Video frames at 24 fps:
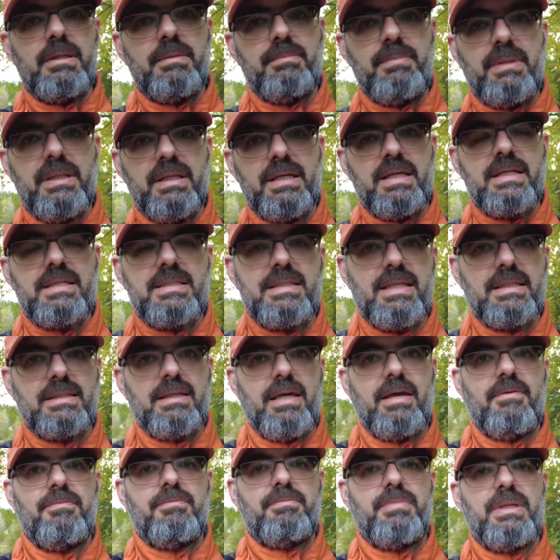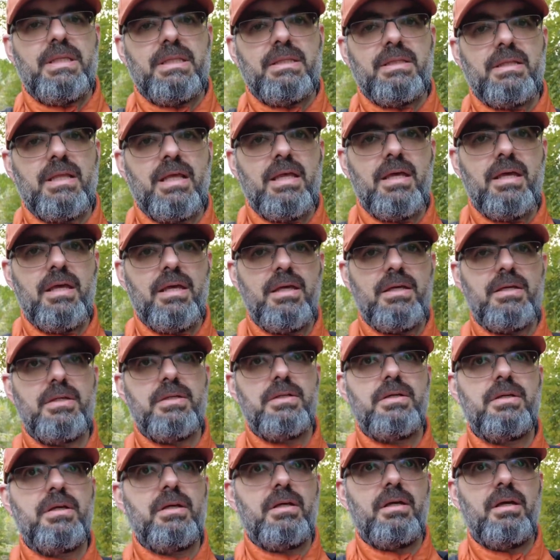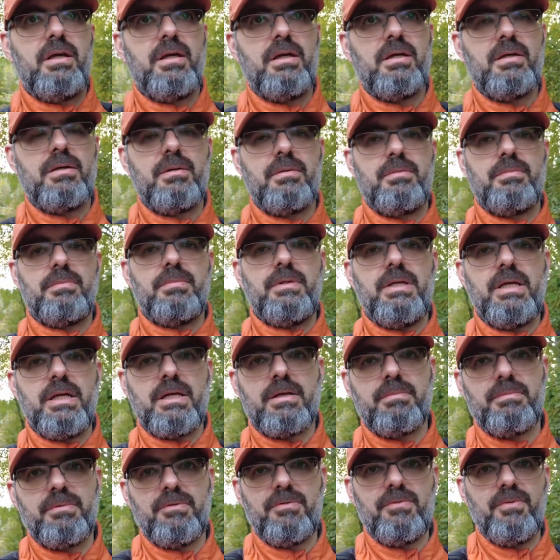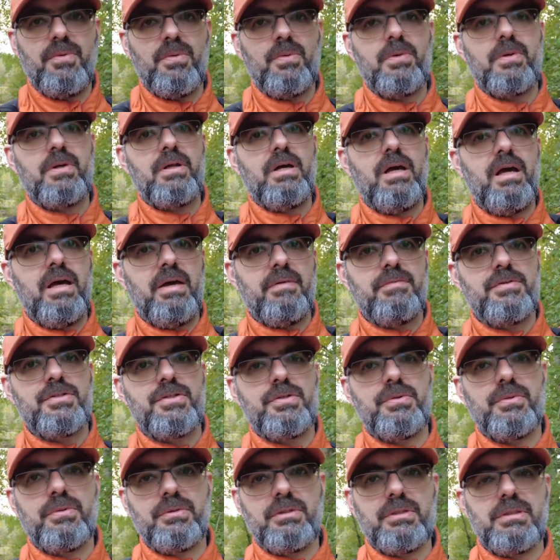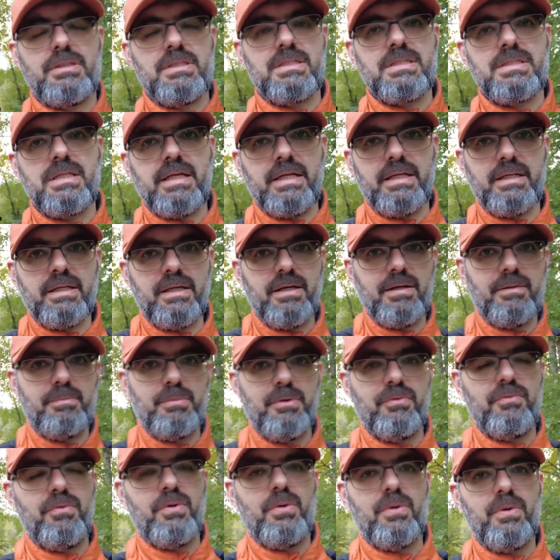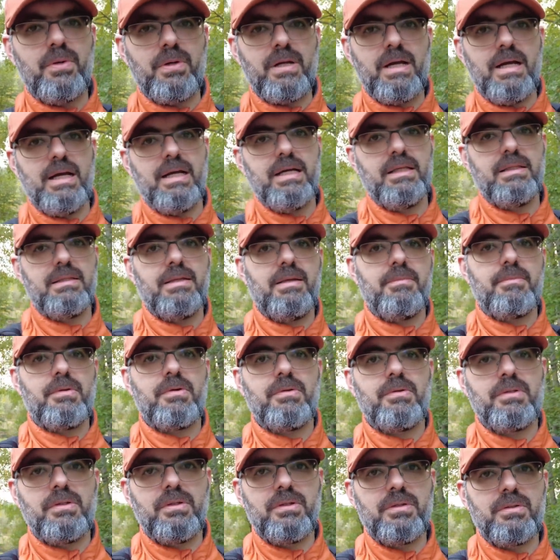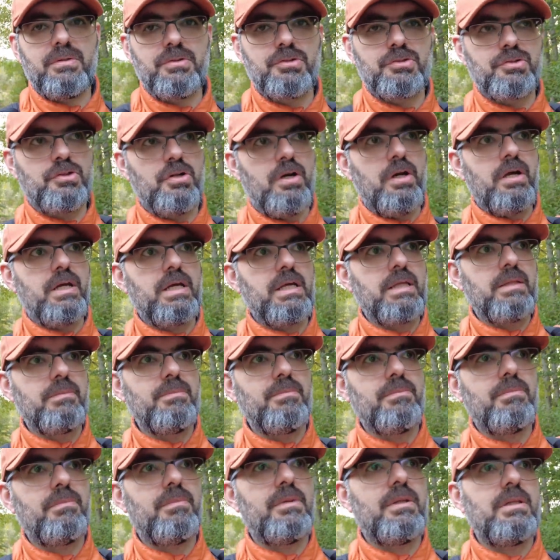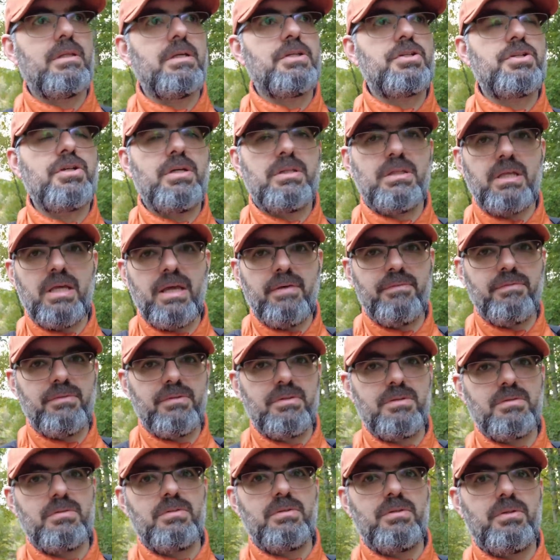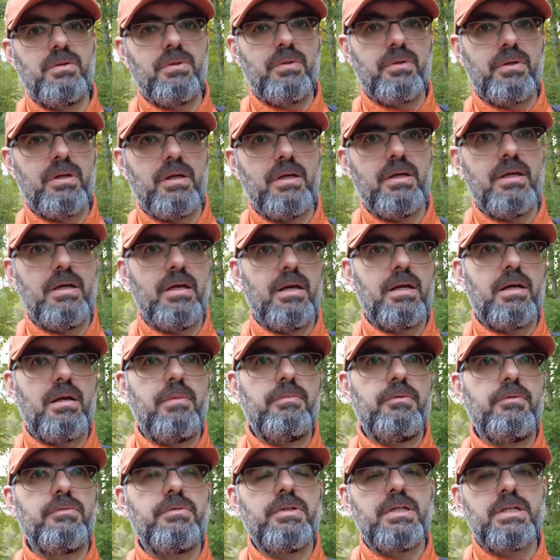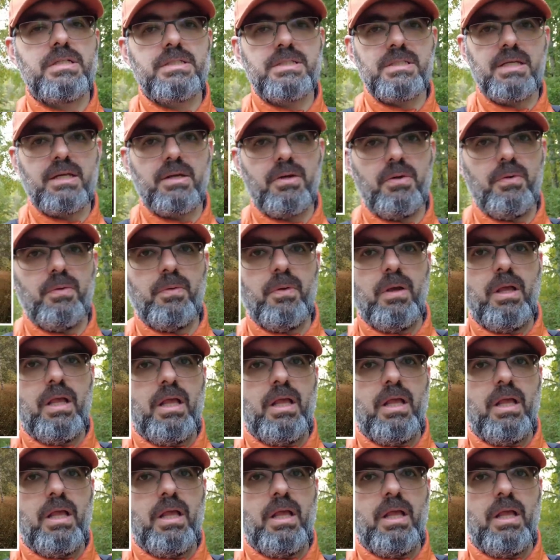in a place that I've been here before. I've shoot this area before, and I'm gonna try the shot I have took a couple of years ago.